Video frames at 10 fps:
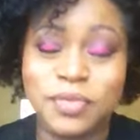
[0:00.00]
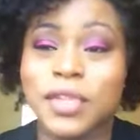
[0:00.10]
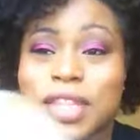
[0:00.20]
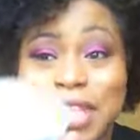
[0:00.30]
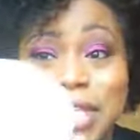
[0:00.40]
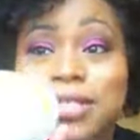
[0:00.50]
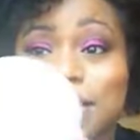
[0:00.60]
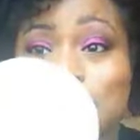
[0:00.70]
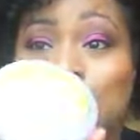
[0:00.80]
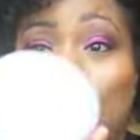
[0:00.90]
This
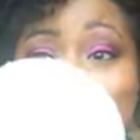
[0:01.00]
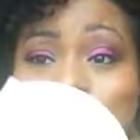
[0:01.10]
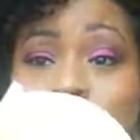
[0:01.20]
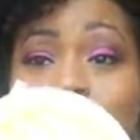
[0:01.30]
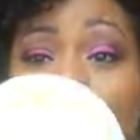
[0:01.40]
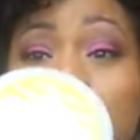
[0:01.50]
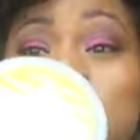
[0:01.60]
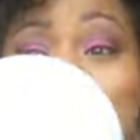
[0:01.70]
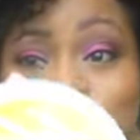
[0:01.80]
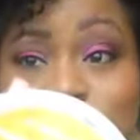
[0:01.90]
is awesome. I will
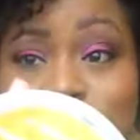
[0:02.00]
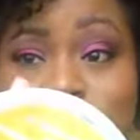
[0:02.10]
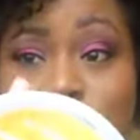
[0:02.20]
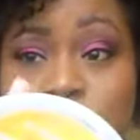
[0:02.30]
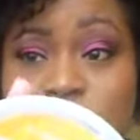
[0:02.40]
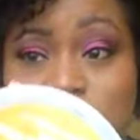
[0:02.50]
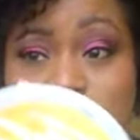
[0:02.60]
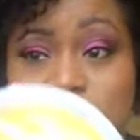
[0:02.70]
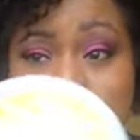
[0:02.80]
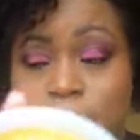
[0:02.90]
definitely be purchasing
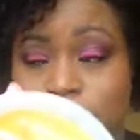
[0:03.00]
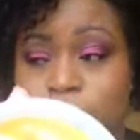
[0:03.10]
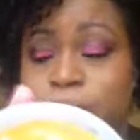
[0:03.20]
this again.